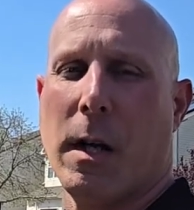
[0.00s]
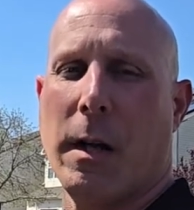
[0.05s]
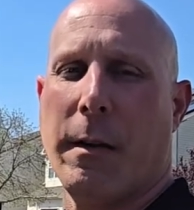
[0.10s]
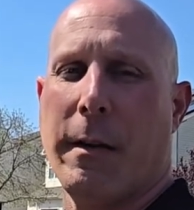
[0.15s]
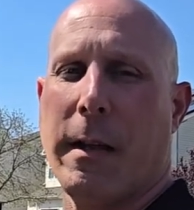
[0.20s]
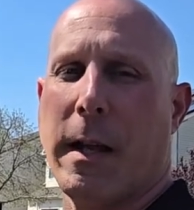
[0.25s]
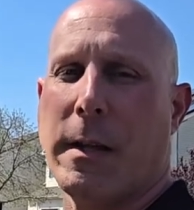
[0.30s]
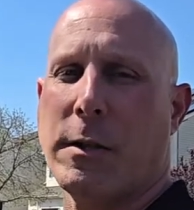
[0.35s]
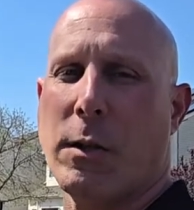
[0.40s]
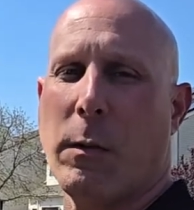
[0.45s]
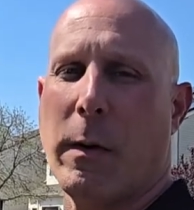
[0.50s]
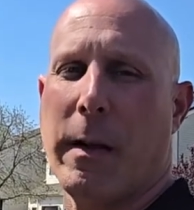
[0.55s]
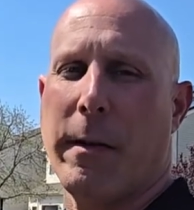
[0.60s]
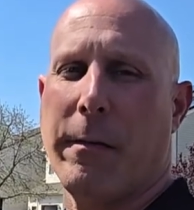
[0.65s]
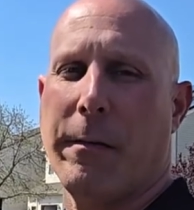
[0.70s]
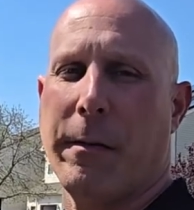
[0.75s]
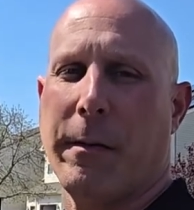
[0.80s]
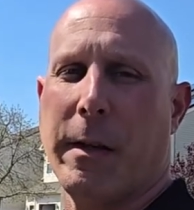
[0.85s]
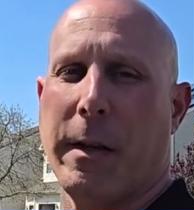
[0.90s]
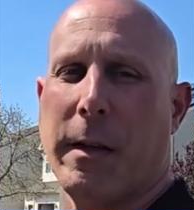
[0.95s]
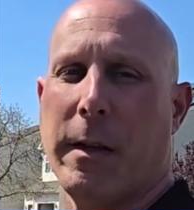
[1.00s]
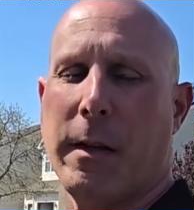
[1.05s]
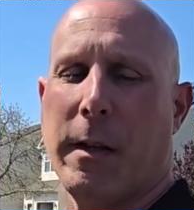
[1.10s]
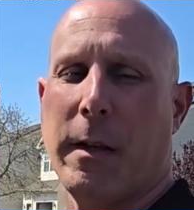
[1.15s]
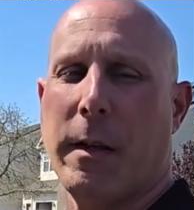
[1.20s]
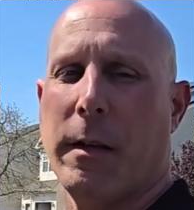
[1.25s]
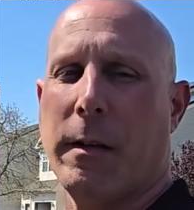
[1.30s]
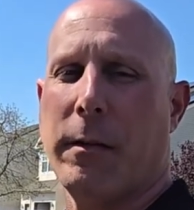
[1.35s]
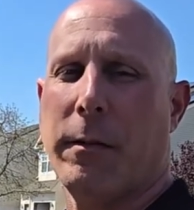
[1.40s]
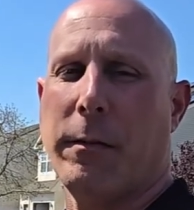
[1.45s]
The HOA
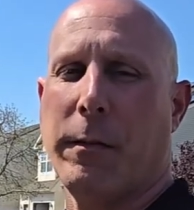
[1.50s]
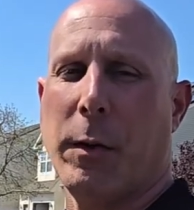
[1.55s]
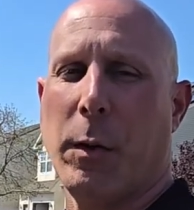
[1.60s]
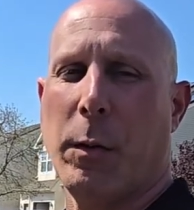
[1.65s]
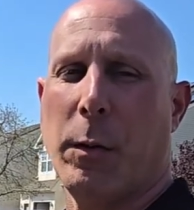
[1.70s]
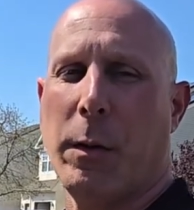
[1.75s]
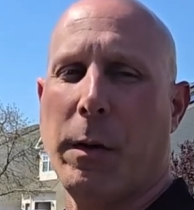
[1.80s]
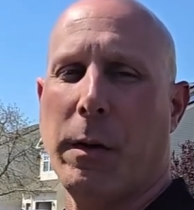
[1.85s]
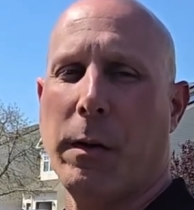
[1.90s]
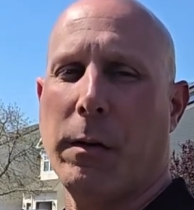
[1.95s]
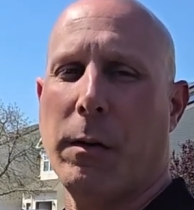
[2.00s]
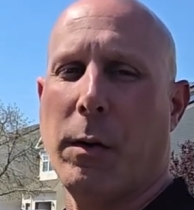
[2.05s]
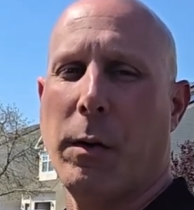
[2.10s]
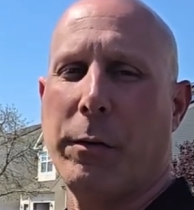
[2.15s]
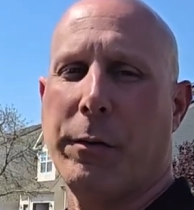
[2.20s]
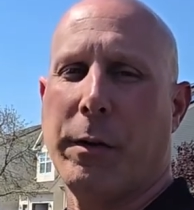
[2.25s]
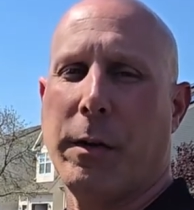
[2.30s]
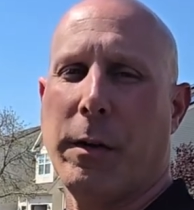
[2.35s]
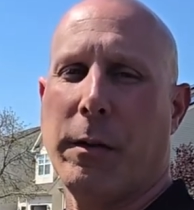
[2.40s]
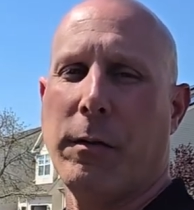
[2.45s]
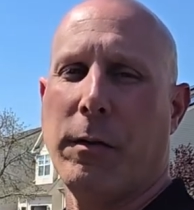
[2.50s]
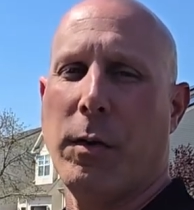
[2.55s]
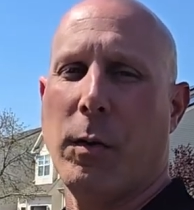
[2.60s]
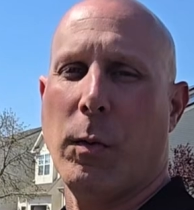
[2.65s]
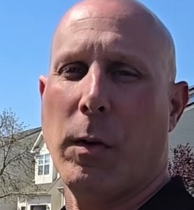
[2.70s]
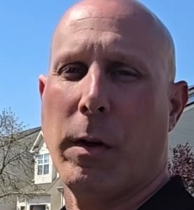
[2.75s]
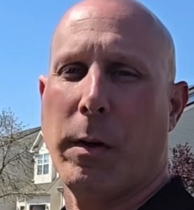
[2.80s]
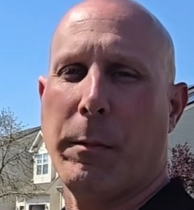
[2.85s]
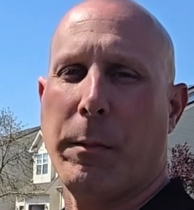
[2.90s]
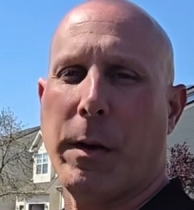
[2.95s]
fee is floating closer to
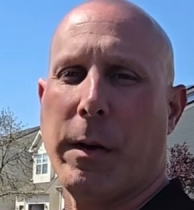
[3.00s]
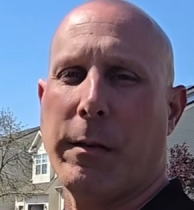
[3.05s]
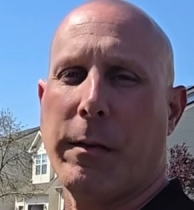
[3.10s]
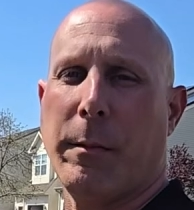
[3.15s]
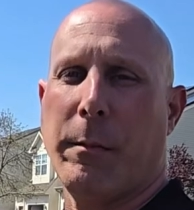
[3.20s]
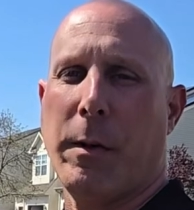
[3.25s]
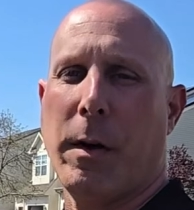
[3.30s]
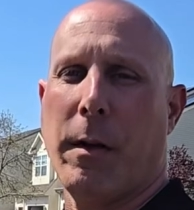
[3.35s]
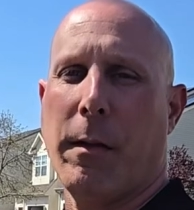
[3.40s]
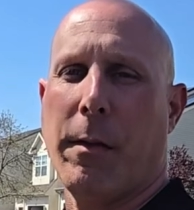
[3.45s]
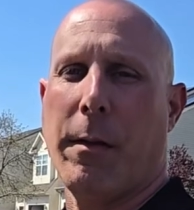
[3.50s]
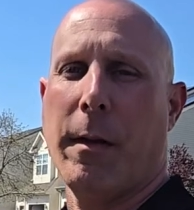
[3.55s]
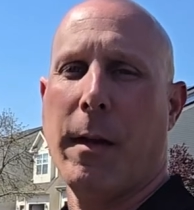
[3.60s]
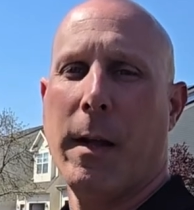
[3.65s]
$200 a month.